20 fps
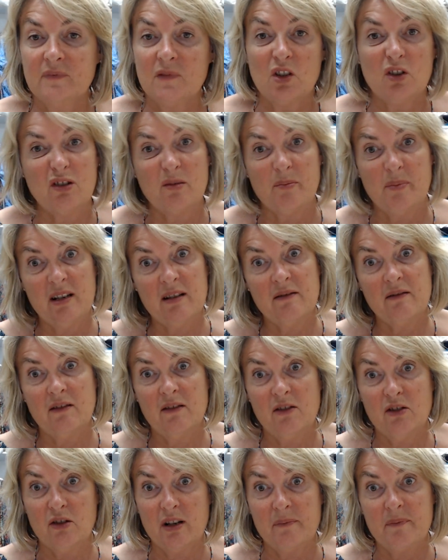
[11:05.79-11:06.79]
Got to be
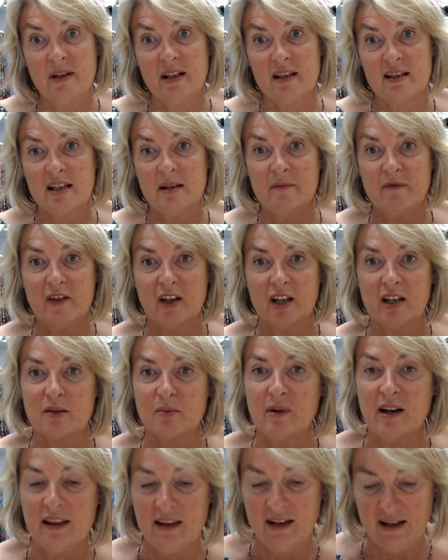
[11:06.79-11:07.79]
a slim figure to
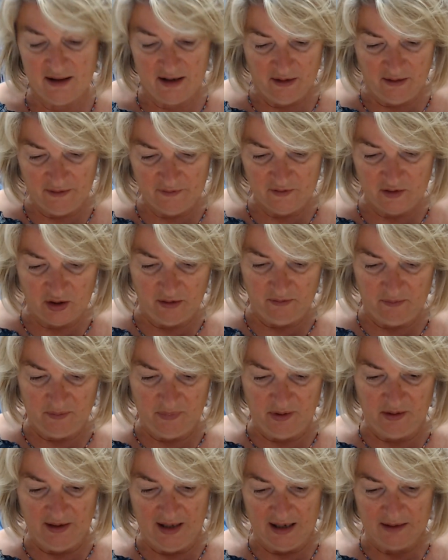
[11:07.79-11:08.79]
wear that though, haven't you?
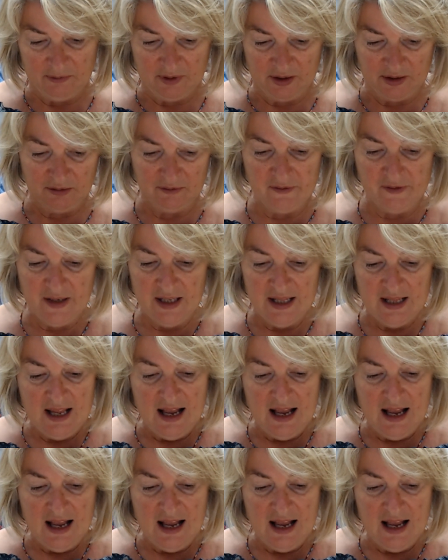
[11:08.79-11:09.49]
Pull that one off.